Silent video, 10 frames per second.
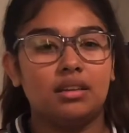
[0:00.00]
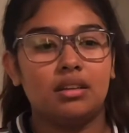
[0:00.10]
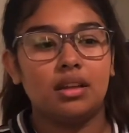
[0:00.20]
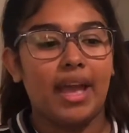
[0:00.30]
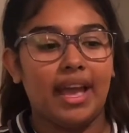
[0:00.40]

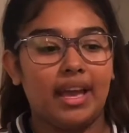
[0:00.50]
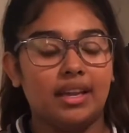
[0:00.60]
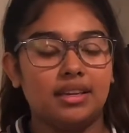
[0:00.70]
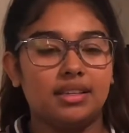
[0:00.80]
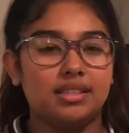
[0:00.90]

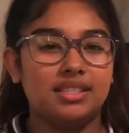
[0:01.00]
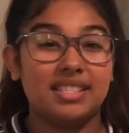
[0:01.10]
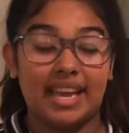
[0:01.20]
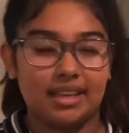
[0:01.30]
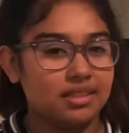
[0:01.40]
and
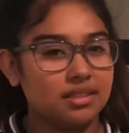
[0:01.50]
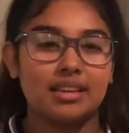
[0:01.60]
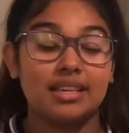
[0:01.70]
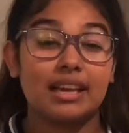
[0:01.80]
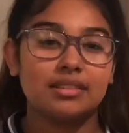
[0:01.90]
sands,
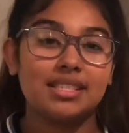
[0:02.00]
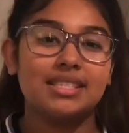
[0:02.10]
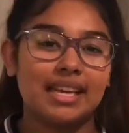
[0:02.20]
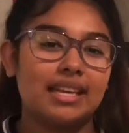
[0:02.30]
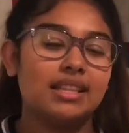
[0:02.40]
calci
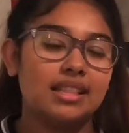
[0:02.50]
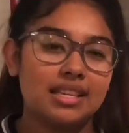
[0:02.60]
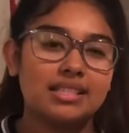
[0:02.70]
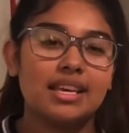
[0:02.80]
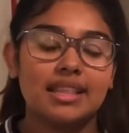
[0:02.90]
sand and things
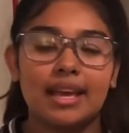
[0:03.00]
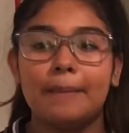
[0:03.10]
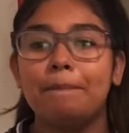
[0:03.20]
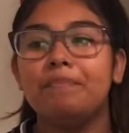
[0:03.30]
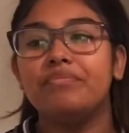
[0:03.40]
like that,
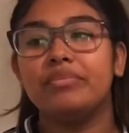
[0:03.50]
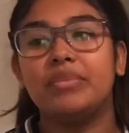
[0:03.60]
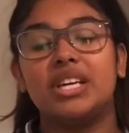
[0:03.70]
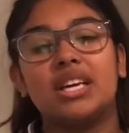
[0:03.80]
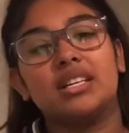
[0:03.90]

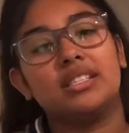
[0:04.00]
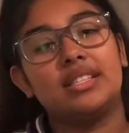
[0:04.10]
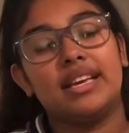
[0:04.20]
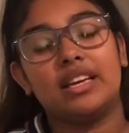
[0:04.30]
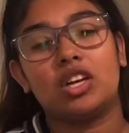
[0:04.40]
because they
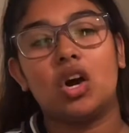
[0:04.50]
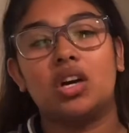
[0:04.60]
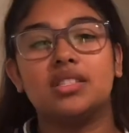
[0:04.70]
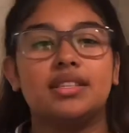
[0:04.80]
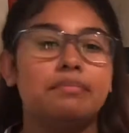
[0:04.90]
can
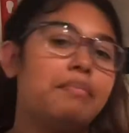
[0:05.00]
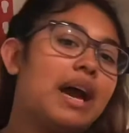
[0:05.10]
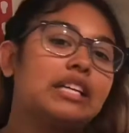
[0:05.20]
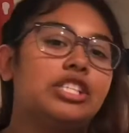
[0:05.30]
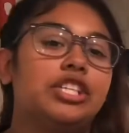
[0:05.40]
cause
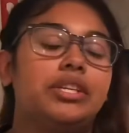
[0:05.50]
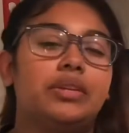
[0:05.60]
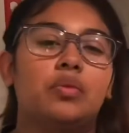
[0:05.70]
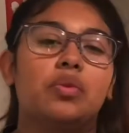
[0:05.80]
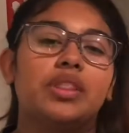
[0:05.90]
impaction,
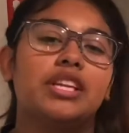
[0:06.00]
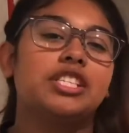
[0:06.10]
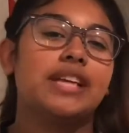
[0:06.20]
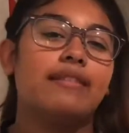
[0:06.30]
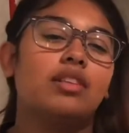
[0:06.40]
or they just
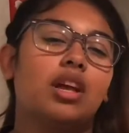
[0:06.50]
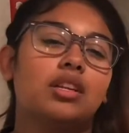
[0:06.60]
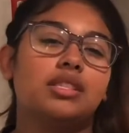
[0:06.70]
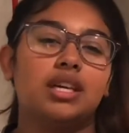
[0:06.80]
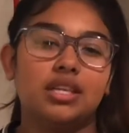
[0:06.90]
have a lot of
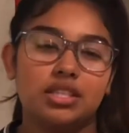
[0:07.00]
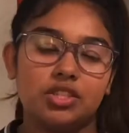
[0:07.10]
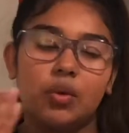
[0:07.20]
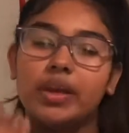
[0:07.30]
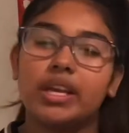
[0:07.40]
dust, so
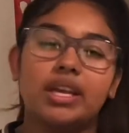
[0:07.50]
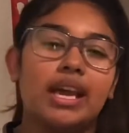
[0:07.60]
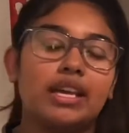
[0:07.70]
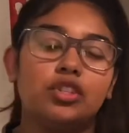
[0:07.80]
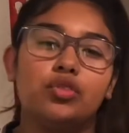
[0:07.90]
it can get
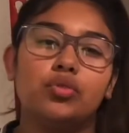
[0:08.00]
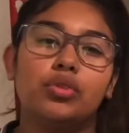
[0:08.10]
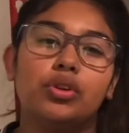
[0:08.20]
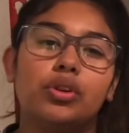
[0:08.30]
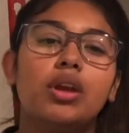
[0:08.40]
into
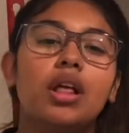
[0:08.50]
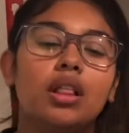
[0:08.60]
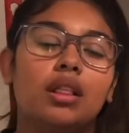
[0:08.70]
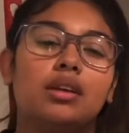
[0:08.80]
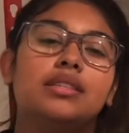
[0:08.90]
their
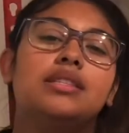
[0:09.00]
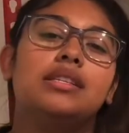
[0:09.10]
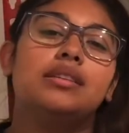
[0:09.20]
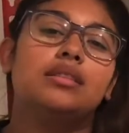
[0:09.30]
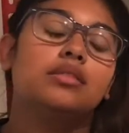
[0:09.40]
lungs
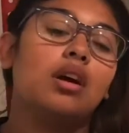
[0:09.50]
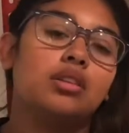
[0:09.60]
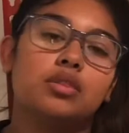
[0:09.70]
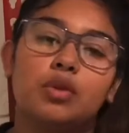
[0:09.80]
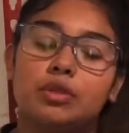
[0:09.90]
and cause a
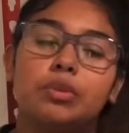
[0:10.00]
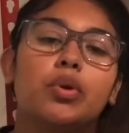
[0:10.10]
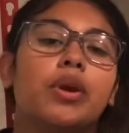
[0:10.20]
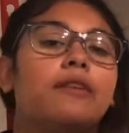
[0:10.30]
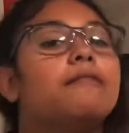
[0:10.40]

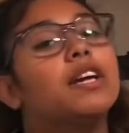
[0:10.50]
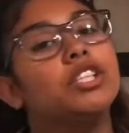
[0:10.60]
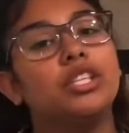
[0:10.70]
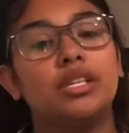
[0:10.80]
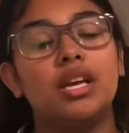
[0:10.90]
respiratory
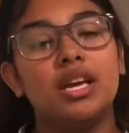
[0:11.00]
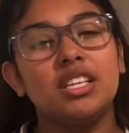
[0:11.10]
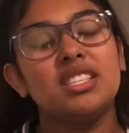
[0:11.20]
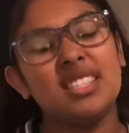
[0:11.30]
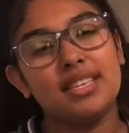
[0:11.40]
infection,
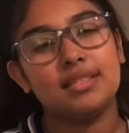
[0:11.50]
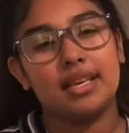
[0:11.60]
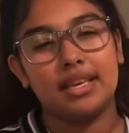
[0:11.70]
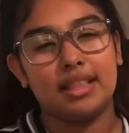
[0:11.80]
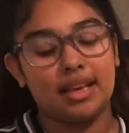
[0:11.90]
just things like
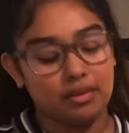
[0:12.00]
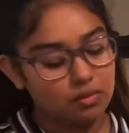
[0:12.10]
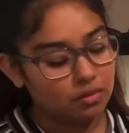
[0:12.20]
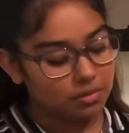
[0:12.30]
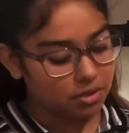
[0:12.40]
that. Oh,
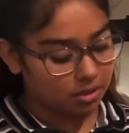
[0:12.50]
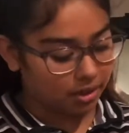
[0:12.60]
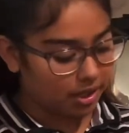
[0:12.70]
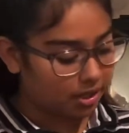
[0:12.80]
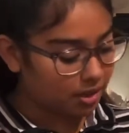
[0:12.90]
I'm sorry,
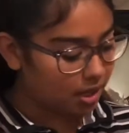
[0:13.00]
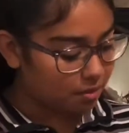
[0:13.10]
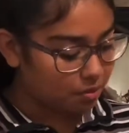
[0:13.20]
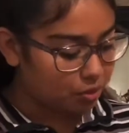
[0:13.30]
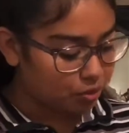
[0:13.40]
I kind of
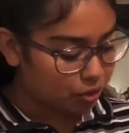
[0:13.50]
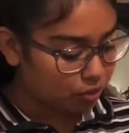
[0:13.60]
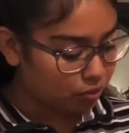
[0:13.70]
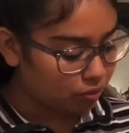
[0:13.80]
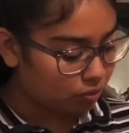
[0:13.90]
booped you.
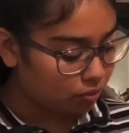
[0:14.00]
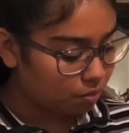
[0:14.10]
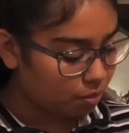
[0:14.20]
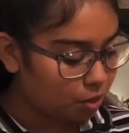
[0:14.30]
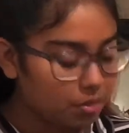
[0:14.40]

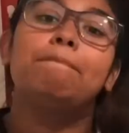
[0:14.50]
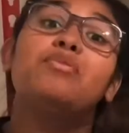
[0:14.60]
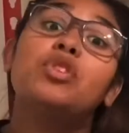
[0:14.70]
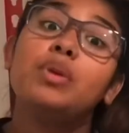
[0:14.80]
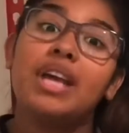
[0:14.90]
Boop.
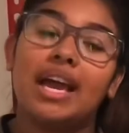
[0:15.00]
So yeah,